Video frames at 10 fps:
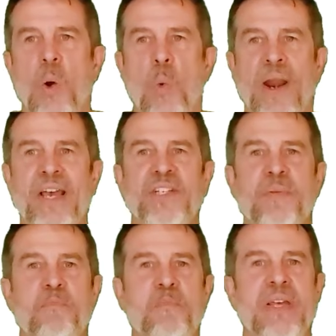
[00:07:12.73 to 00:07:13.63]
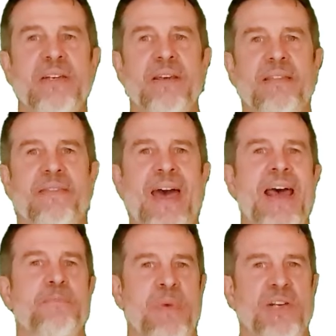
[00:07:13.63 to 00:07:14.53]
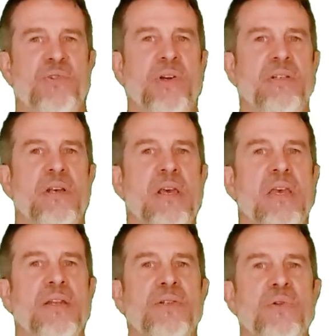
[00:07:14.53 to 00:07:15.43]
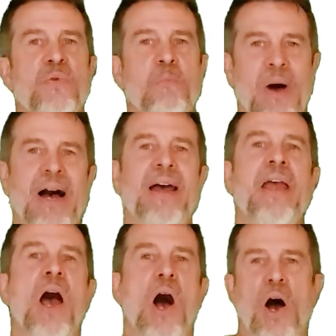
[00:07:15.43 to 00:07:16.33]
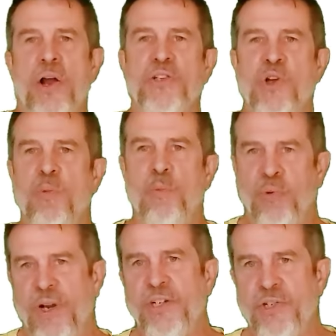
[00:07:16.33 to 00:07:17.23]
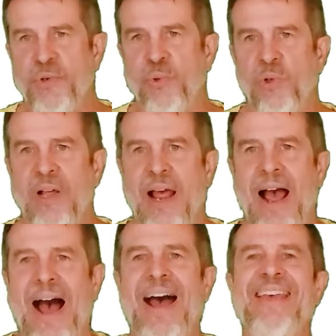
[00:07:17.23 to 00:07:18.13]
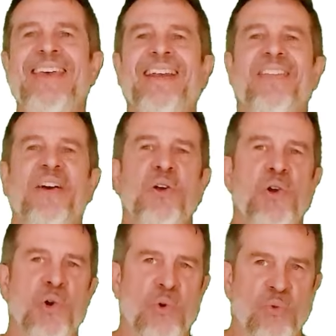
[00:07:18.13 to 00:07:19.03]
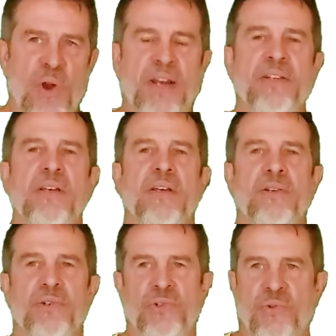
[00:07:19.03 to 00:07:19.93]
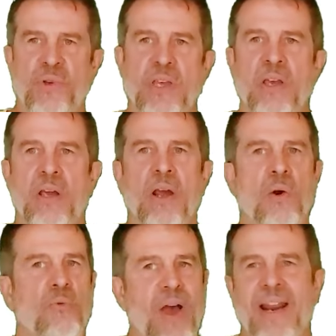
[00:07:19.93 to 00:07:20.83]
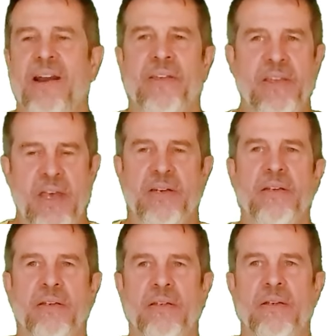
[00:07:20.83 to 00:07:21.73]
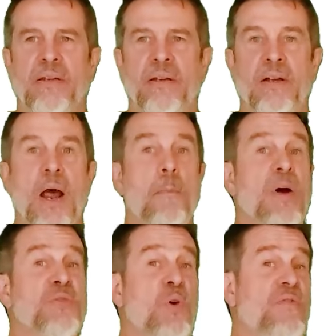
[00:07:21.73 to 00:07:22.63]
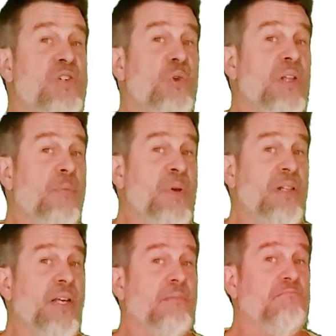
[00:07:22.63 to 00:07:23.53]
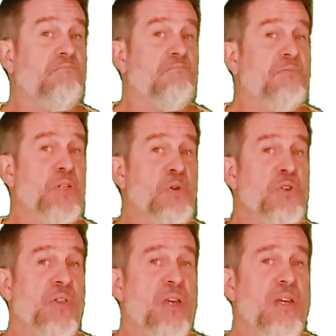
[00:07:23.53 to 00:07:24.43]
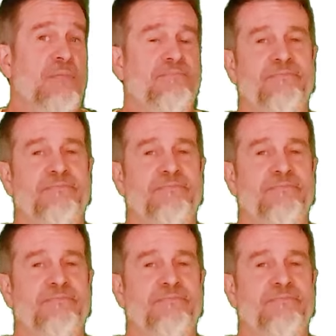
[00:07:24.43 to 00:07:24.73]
When I submit that matrix into my autosomal branch tool, I get the correct tree right out of the gate. Much more visually appealing, don't you think?